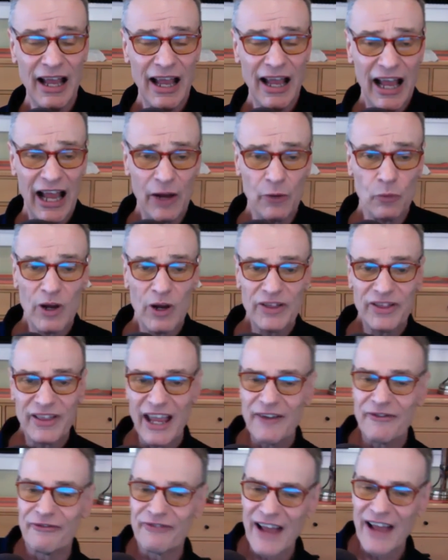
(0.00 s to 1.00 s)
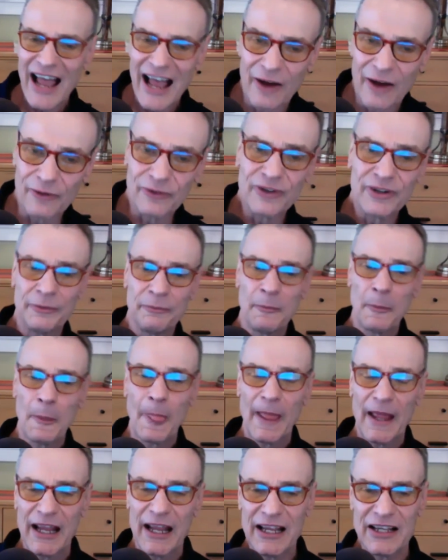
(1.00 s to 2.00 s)
And what they found
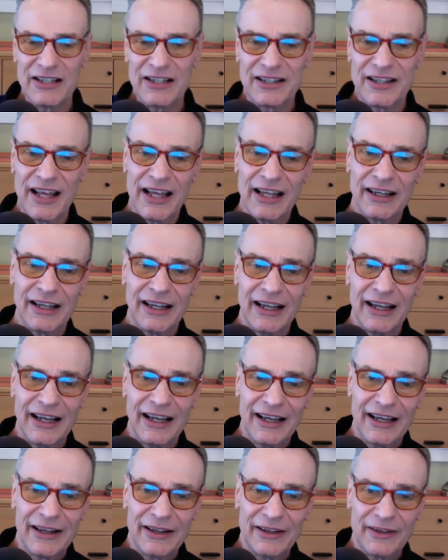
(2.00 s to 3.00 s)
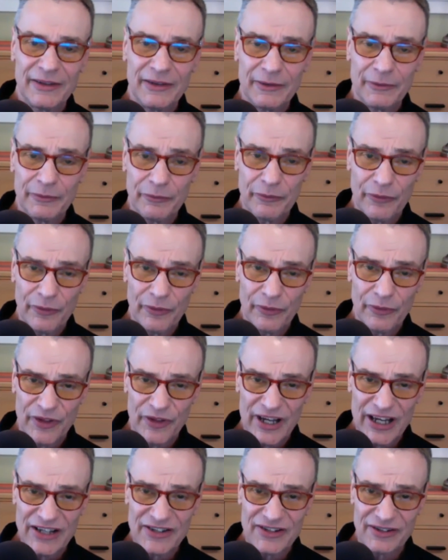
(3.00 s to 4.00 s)
is that
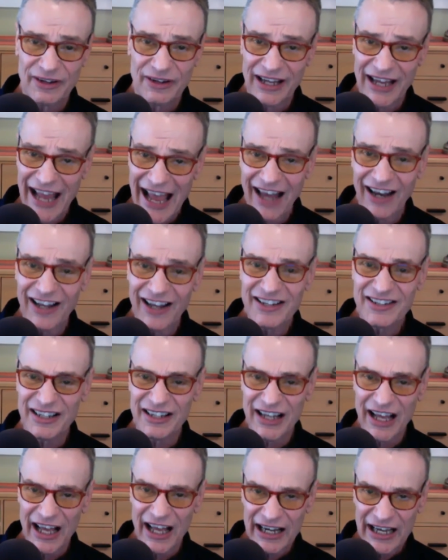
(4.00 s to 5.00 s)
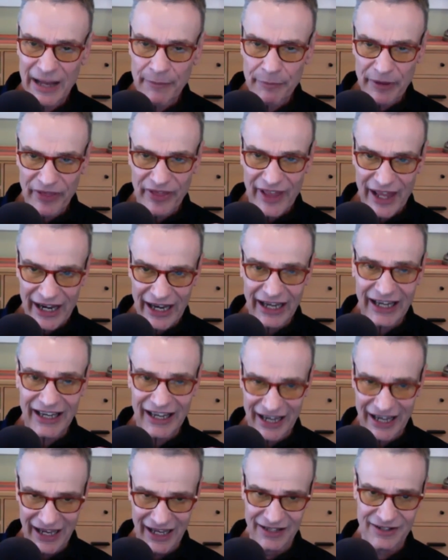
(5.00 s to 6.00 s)
these callous and unempathetic
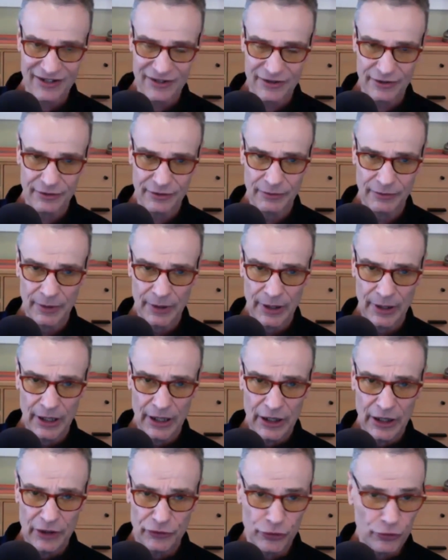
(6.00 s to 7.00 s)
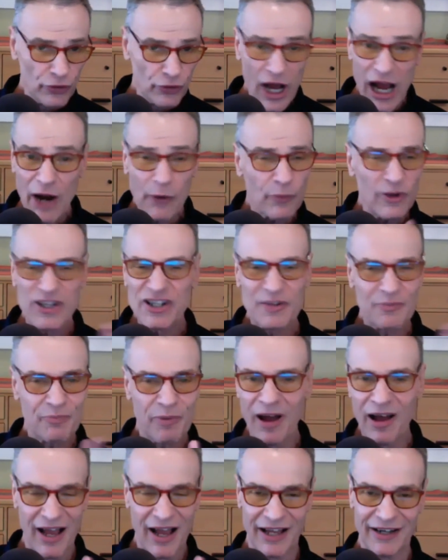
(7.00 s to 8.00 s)
kids do not
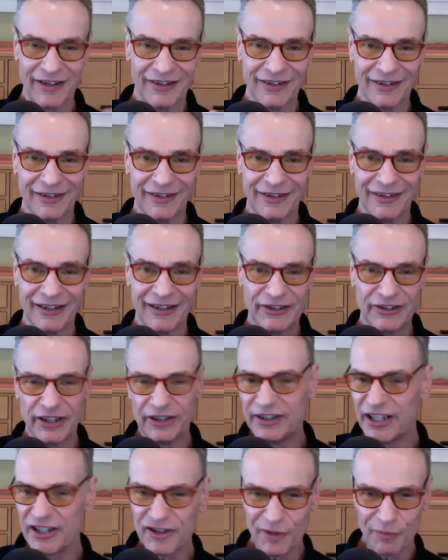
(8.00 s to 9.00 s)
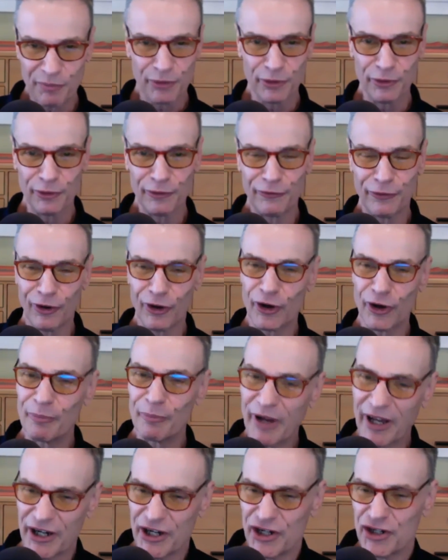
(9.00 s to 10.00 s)
respond to disapproval or
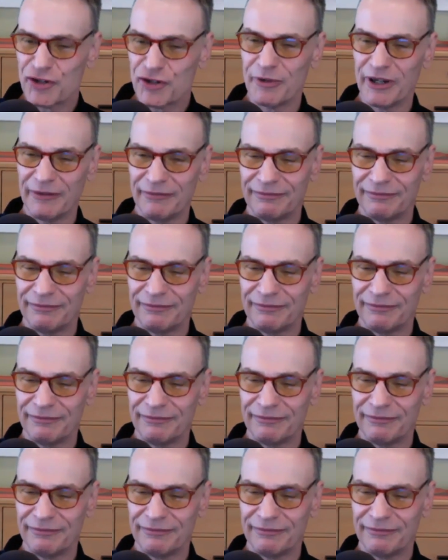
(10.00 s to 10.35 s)
punishment,